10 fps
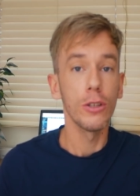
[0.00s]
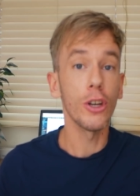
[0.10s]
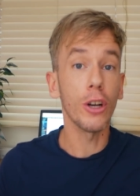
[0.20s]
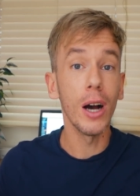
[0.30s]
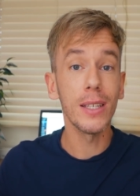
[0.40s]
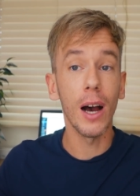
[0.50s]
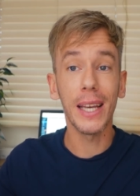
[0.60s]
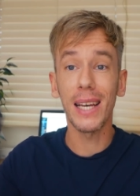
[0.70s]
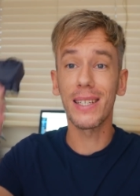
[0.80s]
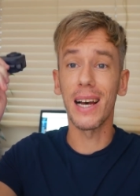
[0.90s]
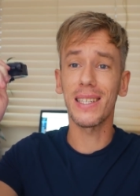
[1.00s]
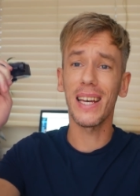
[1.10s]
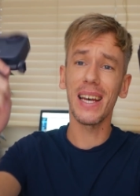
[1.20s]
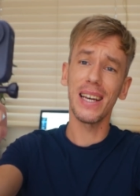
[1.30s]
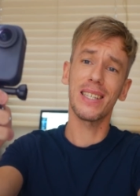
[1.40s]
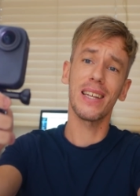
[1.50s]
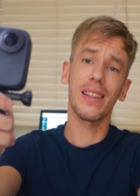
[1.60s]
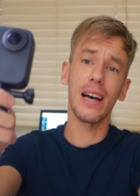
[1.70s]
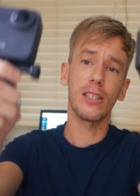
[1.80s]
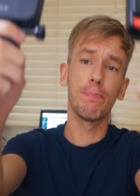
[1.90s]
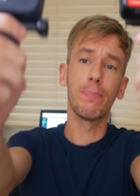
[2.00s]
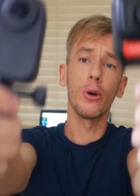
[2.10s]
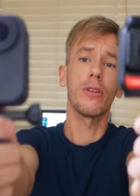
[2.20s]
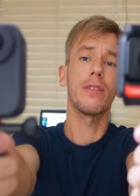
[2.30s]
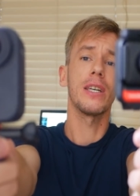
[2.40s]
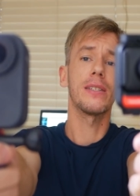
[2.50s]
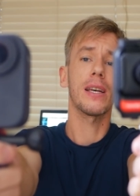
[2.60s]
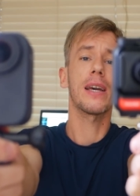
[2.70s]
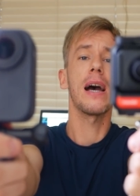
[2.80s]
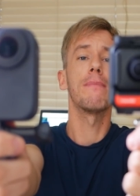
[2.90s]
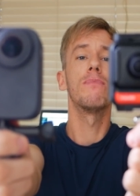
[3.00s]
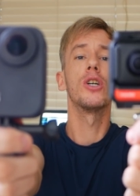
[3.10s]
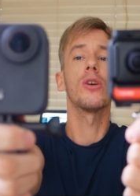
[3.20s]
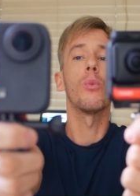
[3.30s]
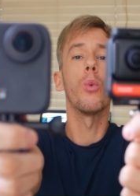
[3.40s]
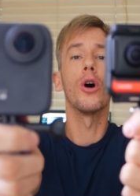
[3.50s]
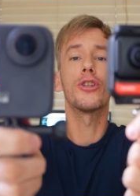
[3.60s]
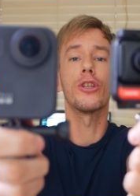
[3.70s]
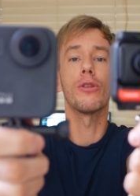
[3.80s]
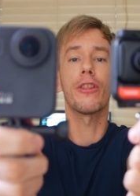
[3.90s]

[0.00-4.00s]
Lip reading: So guys, I guess that's it. That's both of these cameras. What do you